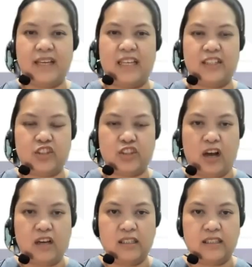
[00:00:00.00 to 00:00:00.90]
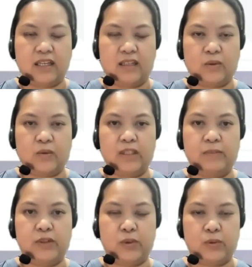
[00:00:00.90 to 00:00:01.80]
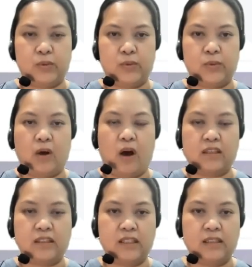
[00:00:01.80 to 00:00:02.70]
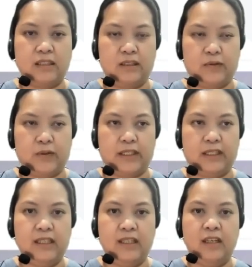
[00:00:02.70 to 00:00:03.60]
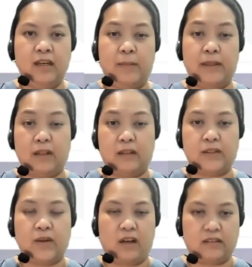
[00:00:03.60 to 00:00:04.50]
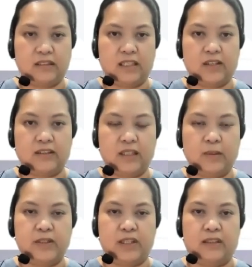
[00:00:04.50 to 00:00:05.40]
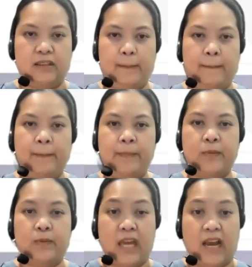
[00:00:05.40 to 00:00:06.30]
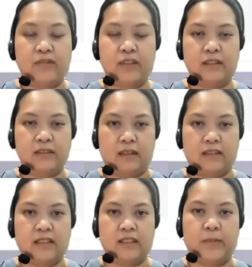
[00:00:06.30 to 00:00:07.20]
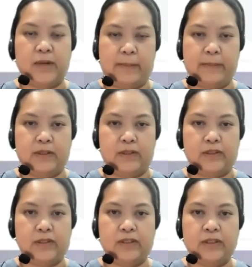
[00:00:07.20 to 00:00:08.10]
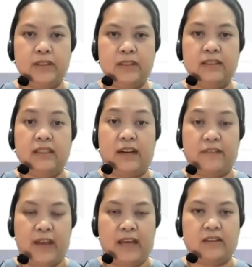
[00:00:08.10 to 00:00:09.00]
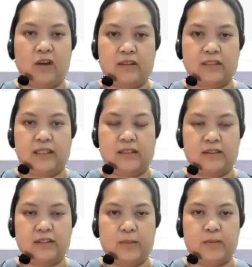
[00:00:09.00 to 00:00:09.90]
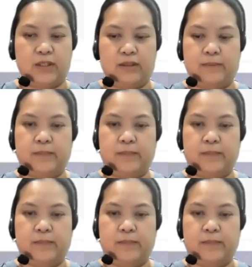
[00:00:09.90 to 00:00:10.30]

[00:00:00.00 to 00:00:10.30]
As shock is not only due to oxygen delivery, but also oxygen consumption, we have to discuss the parameters that affect oxygen consumption.